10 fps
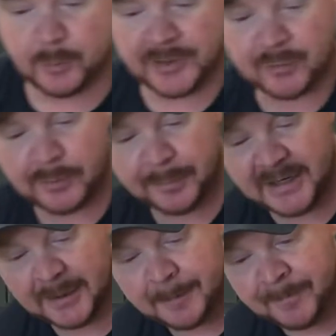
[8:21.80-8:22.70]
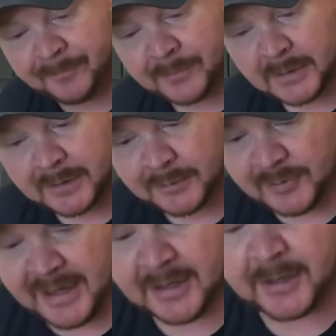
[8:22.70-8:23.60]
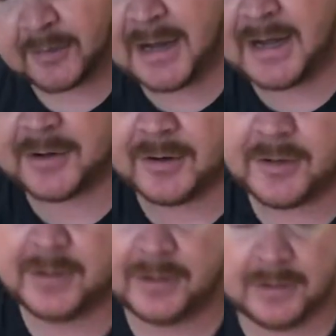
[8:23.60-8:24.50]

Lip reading: which would be taking a cracker,